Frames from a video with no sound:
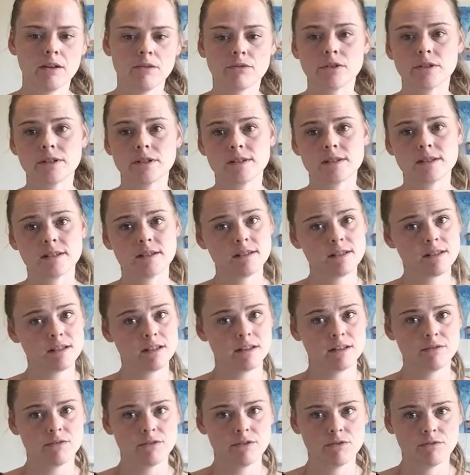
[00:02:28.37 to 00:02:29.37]
for instance,
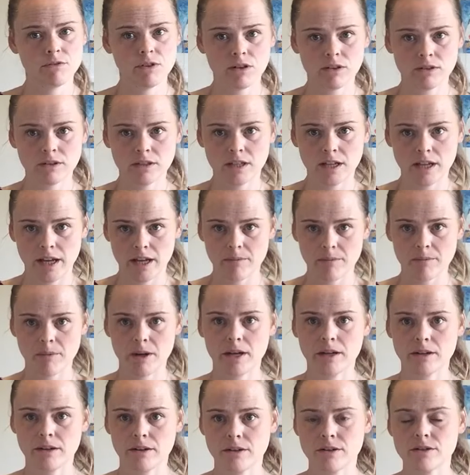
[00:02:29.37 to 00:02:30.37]
in the Vivaldi A
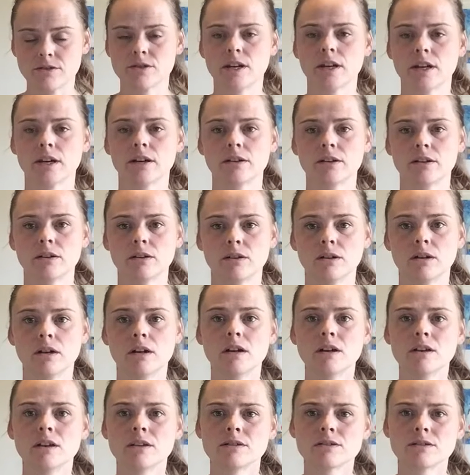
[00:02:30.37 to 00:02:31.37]
minor concerto,
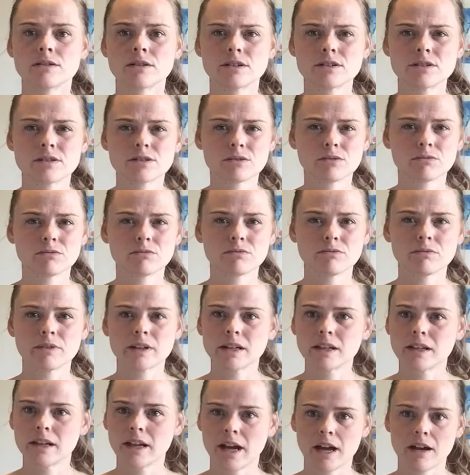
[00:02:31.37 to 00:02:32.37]
starts to
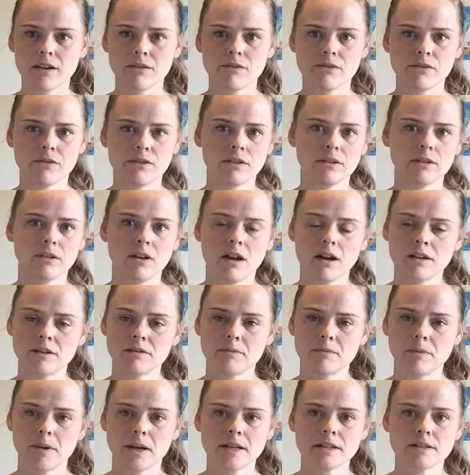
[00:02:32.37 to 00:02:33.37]
really have a lot
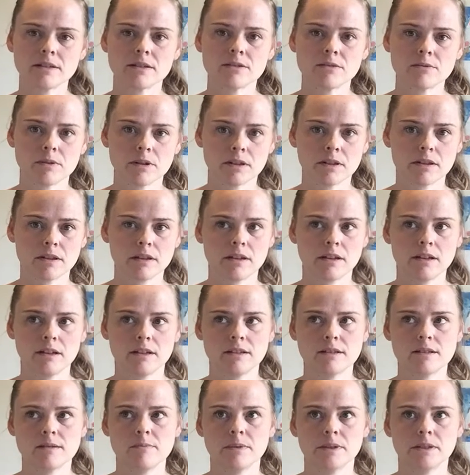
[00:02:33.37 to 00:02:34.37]
of passage work that
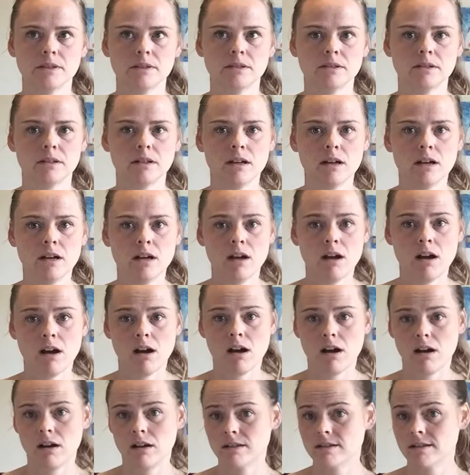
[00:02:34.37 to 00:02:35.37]
is built
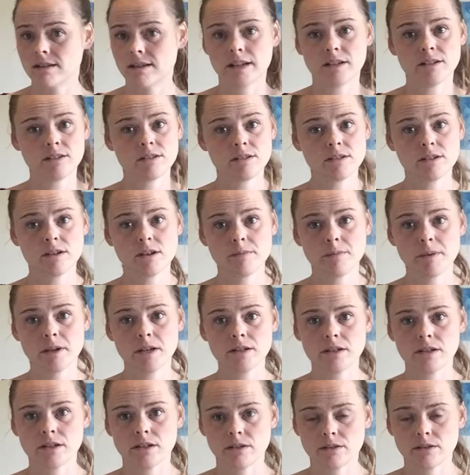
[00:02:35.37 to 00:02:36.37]
on scales and
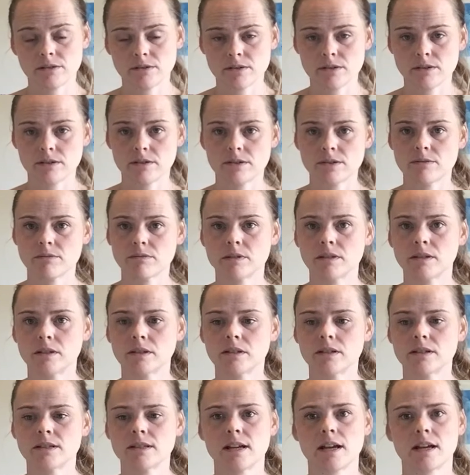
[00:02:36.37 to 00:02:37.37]
arpeggios. So it's really
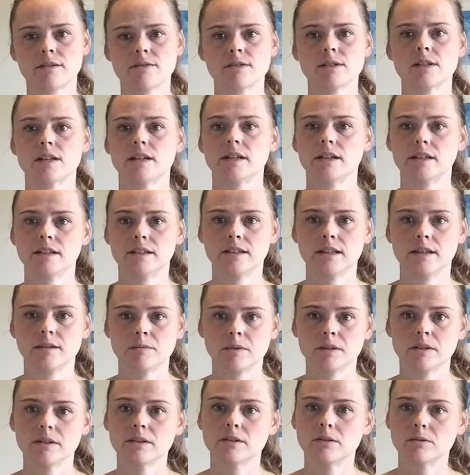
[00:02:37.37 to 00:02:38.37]
good to have studied them
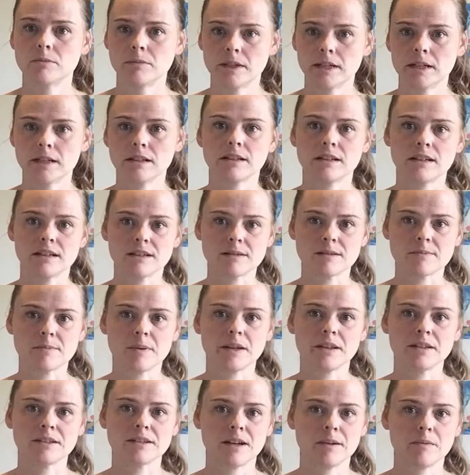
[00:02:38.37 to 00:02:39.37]
a little bit at least by
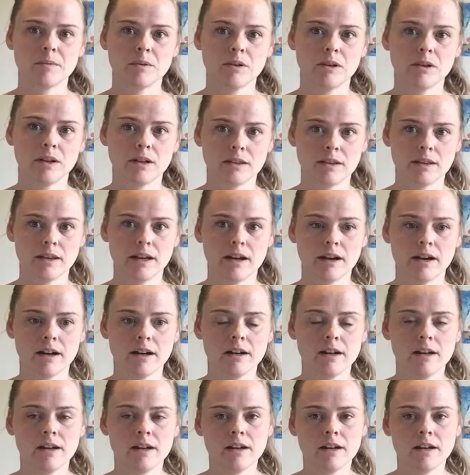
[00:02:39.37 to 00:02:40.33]
the time you get there,